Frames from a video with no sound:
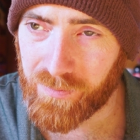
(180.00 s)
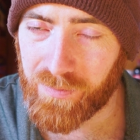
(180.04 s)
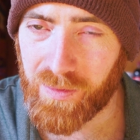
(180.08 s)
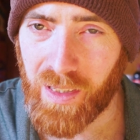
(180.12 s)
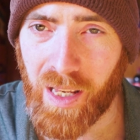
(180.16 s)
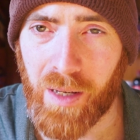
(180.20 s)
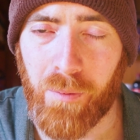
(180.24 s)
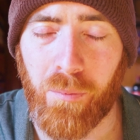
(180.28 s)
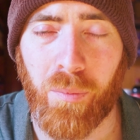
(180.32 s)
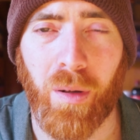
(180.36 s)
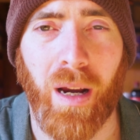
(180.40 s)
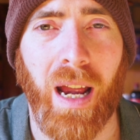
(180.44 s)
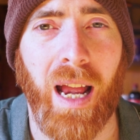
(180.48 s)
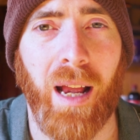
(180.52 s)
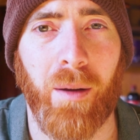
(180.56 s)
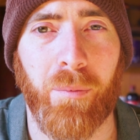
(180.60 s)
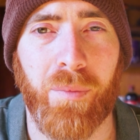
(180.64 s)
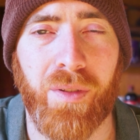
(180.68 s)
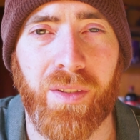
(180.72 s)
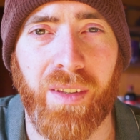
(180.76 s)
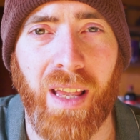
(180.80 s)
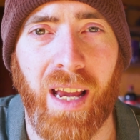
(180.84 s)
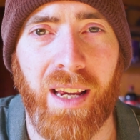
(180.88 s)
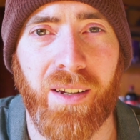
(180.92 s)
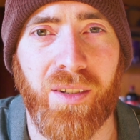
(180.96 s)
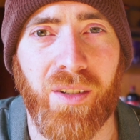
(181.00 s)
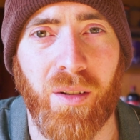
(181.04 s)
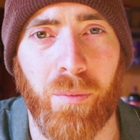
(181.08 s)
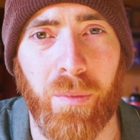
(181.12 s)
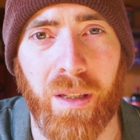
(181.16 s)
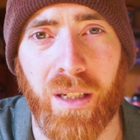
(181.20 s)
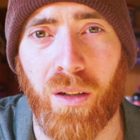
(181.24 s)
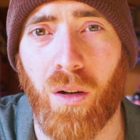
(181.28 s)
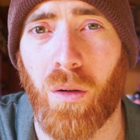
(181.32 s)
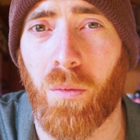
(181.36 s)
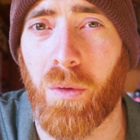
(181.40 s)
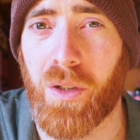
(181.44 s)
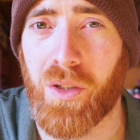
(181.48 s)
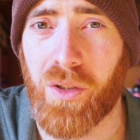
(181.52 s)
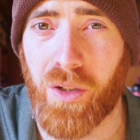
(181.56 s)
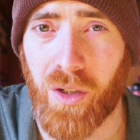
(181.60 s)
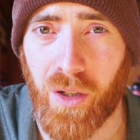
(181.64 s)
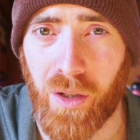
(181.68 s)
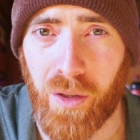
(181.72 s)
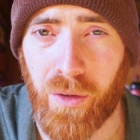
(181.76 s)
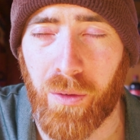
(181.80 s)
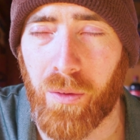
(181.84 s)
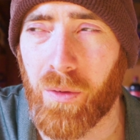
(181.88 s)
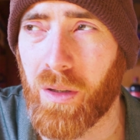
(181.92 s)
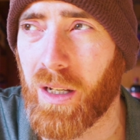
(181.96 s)
then perhaps that is something I would
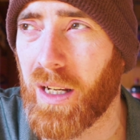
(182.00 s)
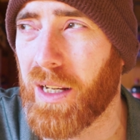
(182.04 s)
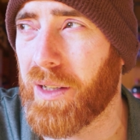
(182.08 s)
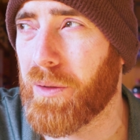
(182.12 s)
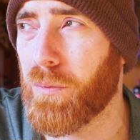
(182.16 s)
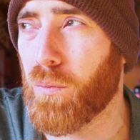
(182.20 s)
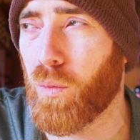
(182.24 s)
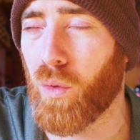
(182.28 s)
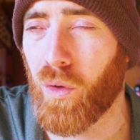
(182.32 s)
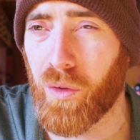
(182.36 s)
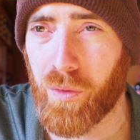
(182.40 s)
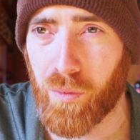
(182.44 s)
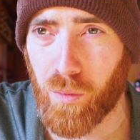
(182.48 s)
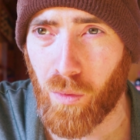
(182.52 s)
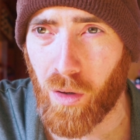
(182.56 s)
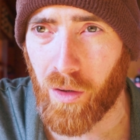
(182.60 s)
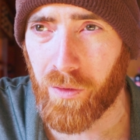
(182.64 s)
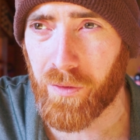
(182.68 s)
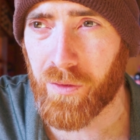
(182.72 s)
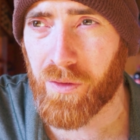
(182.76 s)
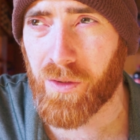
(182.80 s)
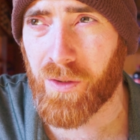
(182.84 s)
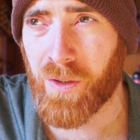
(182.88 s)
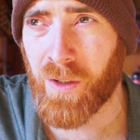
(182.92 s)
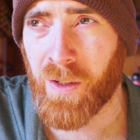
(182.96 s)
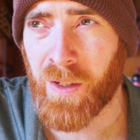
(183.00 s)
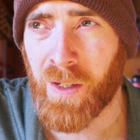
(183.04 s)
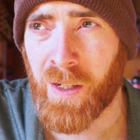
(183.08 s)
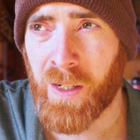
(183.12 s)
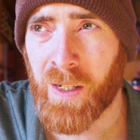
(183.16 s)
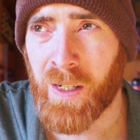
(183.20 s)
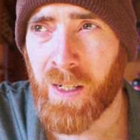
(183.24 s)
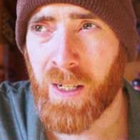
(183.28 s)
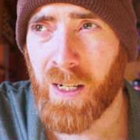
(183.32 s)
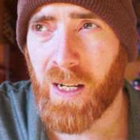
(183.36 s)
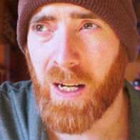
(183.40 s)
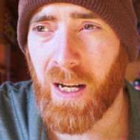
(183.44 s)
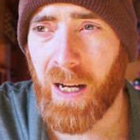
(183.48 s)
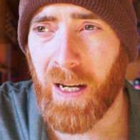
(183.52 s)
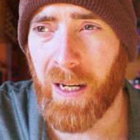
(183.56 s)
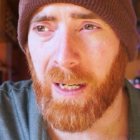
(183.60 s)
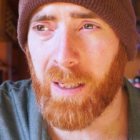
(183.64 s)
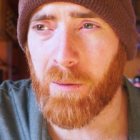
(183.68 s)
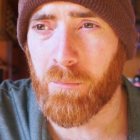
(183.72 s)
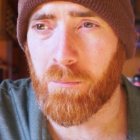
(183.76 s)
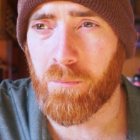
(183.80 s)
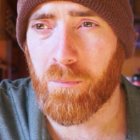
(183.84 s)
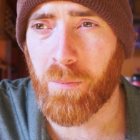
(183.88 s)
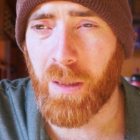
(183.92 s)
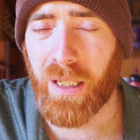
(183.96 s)
do and would want.
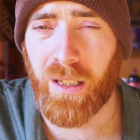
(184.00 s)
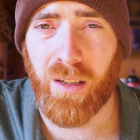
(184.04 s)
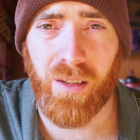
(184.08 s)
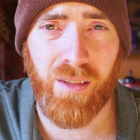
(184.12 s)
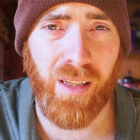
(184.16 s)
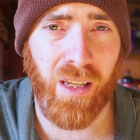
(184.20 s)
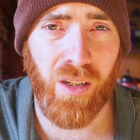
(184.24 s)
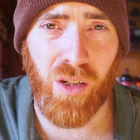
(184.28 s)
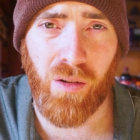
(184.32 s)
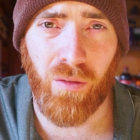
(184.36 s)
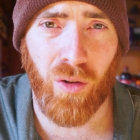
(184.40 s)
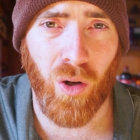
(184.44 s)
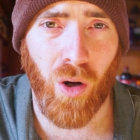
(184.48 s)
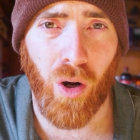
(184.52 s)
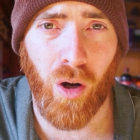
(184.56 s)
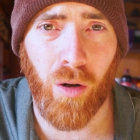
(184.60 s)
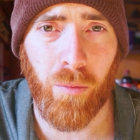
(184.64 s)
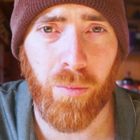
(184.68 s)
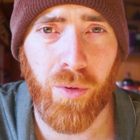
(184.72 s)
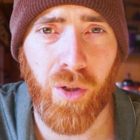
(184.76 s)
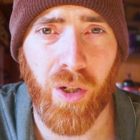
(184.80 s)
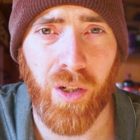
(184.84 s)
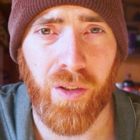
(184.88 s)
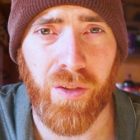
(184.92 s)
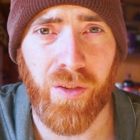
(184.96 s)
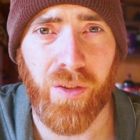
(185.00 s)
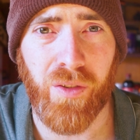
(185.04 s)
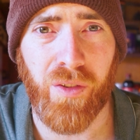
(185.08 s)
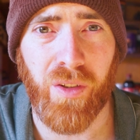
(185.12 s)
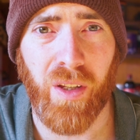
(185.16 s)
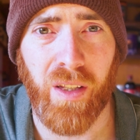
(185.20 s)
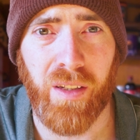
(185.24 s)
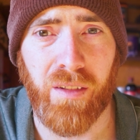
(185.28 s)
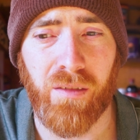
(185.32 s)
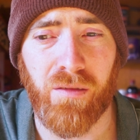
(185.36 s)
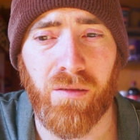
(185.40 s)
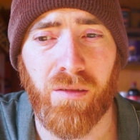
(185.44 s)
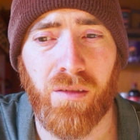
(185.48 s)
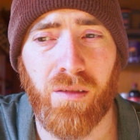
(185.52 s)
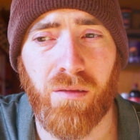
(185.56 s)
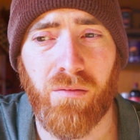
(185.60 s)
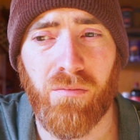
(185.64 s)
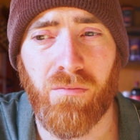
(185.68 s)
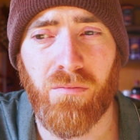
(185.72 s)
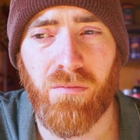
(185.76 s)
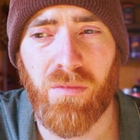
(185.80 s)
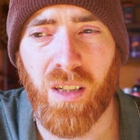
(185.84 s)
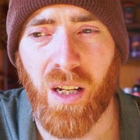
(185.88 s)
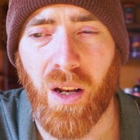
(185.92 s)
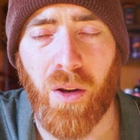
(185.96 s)
Because then you've got options, and
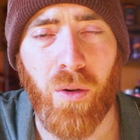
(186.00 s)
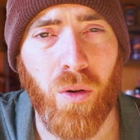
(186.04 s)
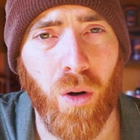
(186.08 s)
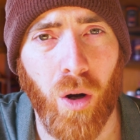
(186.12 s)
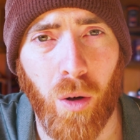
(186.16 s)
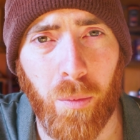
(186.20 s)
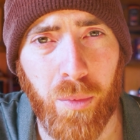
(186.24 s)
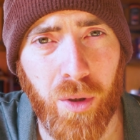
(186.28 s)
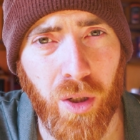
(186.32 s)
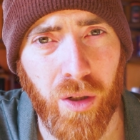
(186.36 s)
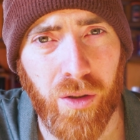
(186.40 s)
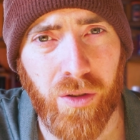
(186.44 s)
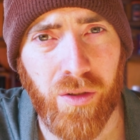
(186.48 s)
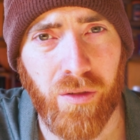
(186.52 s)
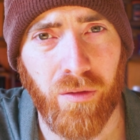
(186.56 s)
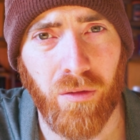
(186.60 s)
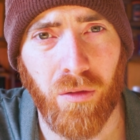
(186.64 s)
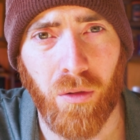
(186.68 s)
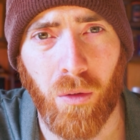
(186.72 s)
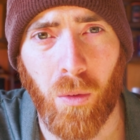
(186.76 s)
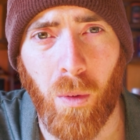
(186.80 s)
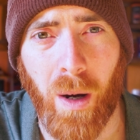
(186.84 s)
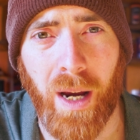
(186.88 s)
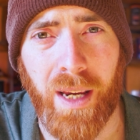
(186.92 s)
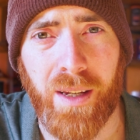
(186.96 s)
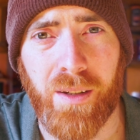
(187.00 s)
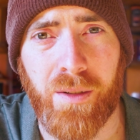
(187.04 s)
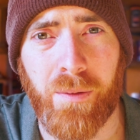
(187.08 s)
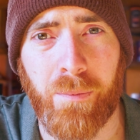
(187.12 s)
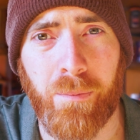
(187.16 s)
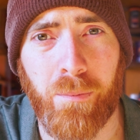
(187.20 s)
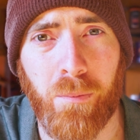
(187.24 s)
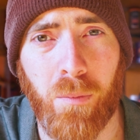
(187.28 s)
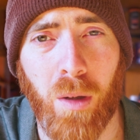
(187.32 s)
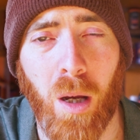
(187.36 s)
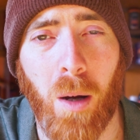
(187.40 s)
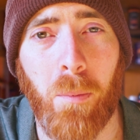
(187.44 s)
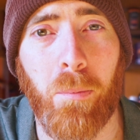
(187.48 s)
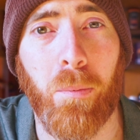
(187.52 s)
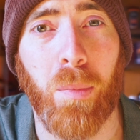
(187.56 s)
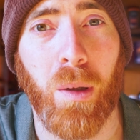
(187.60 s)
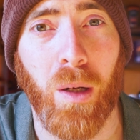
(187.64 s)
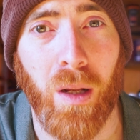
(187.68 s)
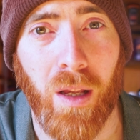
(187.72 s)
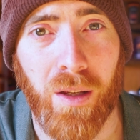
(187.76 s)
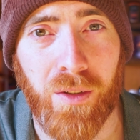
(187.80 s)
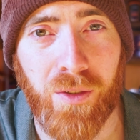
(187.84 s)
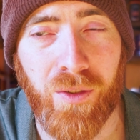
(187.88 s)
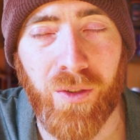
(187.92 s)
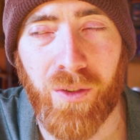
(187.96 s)
you know, options are always a
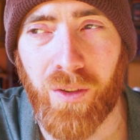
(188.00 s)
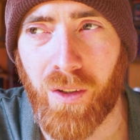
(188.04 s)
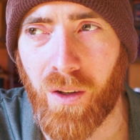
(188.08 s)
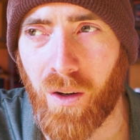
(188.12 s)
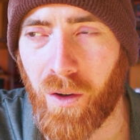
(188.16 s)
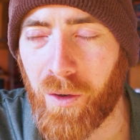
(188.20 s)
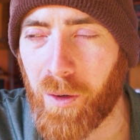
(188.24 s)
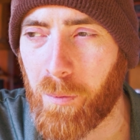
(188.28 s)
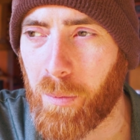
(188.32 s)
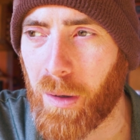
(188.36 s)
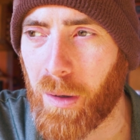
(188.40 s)
plus on a